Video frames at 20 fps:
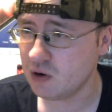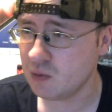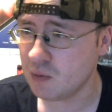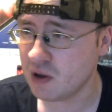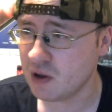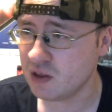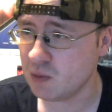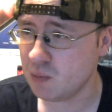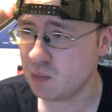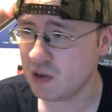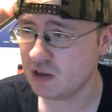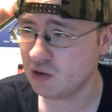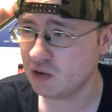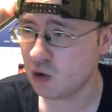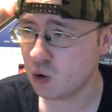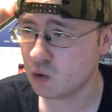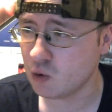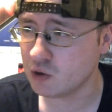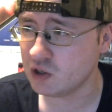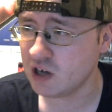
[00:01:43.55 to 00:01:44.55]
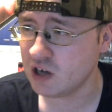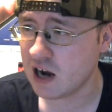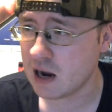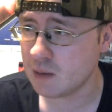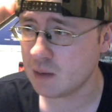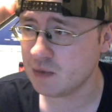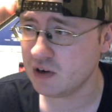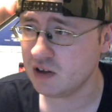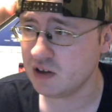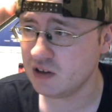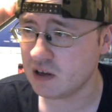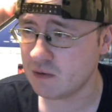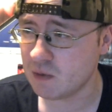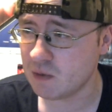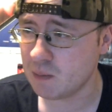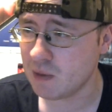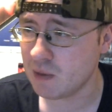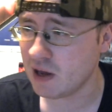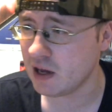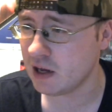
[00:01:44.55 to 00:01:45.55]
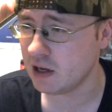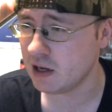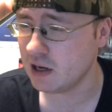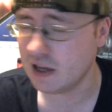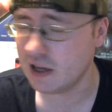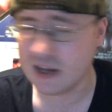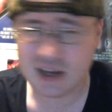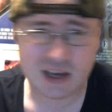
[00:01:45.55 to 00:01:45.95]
among the best horror comedies ever made.